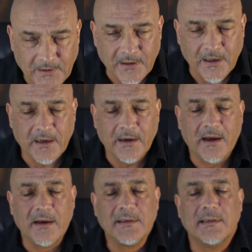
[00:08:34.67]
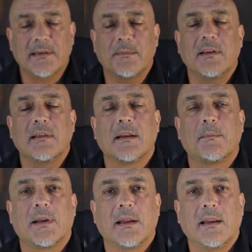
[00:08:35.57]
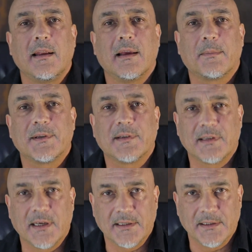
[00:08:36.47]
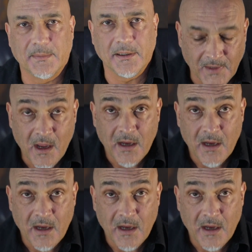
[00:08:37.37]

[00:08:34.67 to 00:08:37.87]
Okay, and now something that plainly upsets me.